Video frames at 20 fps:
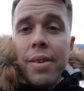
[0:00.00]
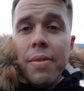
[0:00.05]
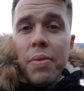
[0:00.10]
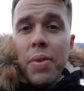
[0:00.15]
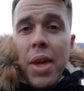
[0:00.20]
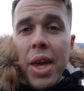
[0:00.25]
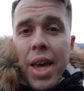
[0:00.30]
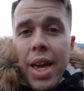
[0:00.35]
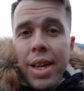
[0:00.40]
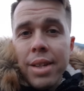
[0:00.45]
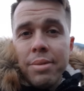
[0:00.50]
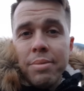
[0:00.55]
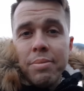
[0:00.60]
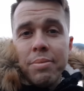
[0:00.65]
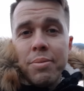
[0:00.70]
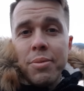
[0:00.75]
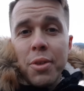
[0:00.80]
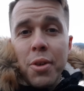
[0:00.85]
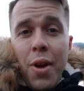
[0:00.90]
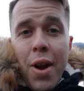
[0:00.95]
yeah,
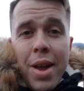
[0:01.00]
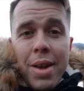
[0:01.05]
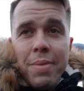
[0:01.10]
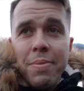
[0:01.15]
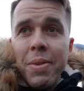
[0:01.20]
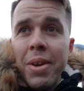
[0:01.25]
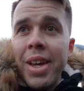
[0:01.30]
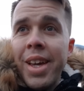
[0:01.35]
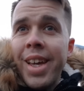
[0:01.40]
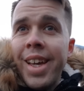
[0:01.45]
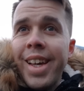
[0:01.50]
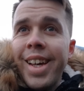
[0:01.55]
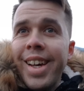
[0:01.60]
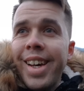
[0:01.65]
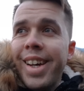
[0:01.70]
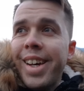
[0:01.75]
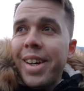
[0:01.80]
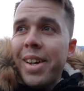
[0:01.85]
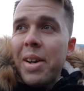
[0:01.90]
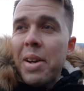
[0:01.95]
it's great.
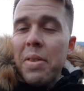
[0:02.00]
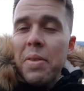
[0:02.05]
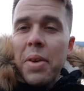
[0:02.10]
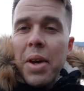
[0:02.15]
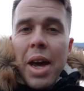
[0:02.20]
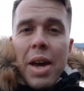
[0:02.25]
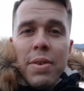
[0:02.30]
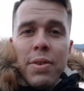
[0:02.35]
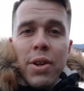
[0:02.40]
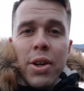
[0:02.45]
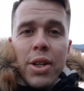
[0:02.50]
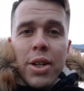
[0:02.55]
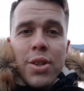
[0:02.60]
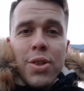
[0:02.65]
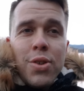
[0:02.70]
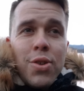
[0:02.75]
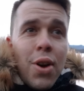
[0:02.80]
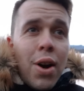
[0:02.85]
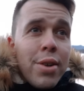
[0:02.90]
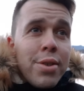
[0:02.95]
I haven't got to
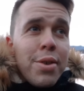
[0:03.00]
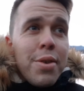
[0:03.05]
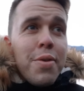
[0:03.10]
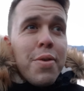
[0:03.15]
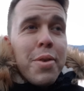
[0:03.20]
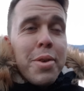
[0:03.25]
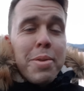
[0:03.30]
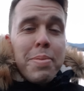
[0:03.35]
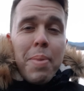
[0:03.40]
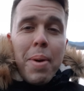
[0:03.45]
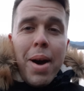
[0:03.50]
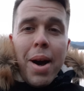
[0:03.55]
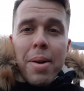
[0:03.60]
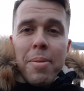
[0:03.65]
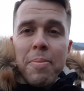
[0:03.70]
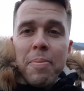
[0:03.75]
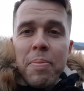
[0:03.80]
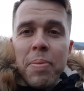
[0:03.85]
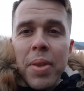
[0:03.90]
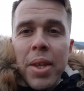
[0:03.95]
jostle for a spot.
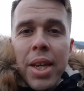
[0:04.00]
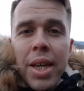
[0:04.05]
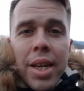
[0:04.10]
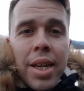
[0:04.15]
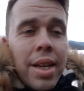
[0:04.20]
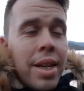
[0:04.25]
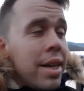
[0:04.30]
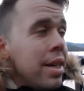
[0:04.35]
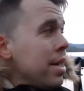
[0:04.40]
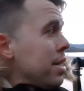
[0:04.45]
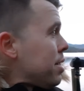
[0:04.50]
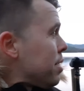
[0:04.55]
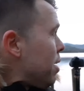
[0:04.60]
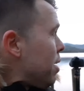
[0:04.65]
So